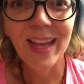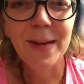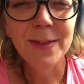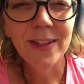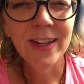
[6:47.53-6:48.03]
And
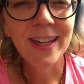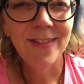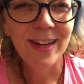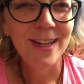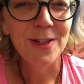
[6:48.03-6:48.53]
I'm still going to
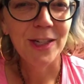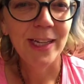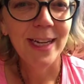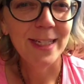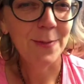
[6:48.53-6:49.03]
give you an
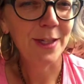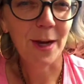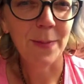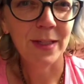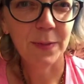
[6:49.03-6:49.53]
entry into my
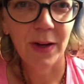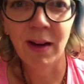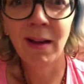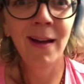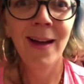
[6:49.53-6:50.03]
shopping spree.
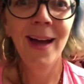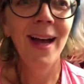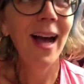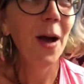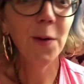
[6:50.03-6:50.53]

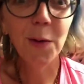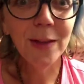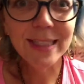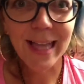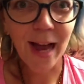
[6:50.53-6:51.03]
How cool
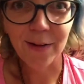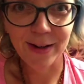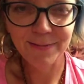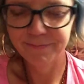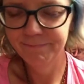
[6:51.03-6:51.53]
is that,
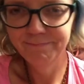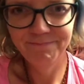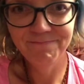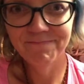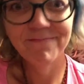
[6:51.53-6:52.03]
right?
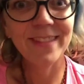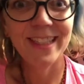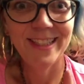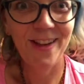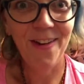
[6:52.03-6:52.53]

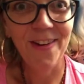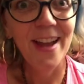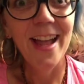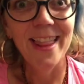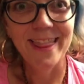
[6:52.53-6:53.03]
So
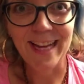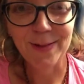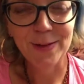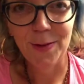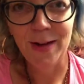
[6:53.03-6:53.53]
that's
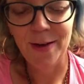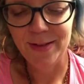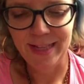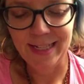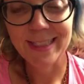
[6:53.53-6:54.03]
what's going on
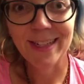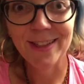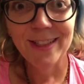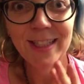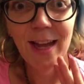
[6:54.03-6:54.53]
with it. It
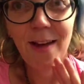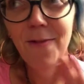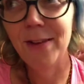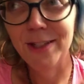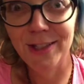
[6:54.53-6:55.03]
starts
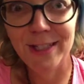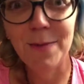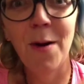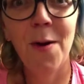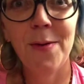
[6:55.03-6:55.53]
officially
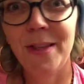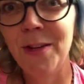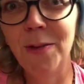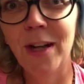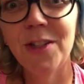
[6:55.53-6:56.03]
tomorrow with a
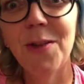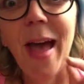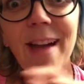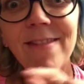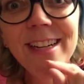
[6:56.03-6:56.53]
new launch. So
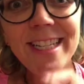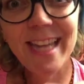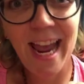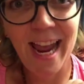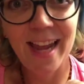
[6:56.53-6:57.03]
every
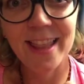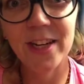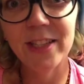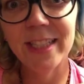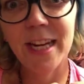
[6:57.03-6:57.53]
day
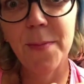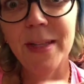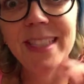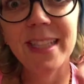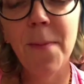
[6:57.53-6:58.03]
there is going to
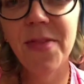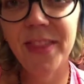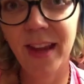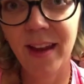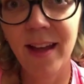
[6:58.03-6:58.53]
be
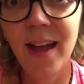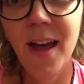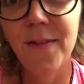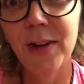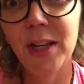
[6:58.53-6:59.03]
something
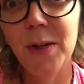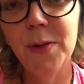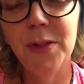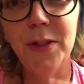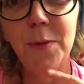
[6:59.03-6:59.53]
for
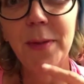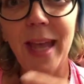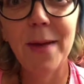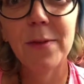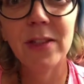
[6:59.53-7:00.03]
you to
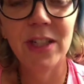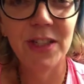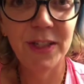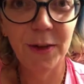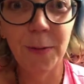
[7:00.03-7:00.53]
be able to
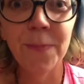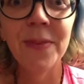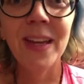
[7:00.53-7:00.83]
do